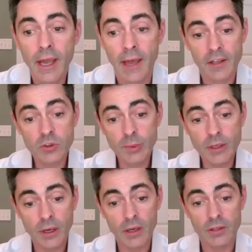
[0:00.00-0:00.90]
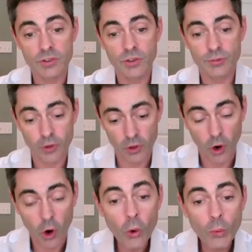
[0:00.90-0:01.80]
And that's because for the
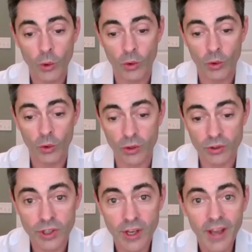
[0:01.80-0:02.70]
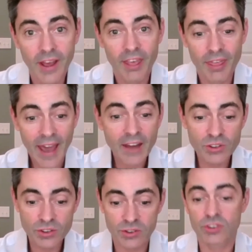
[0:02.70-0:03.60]
homeowners, that
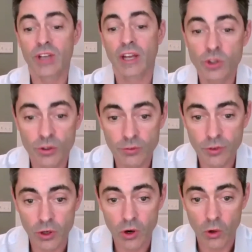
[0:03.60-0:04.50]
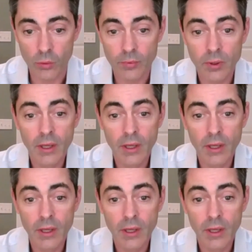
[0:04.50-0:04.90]
is the center of their home.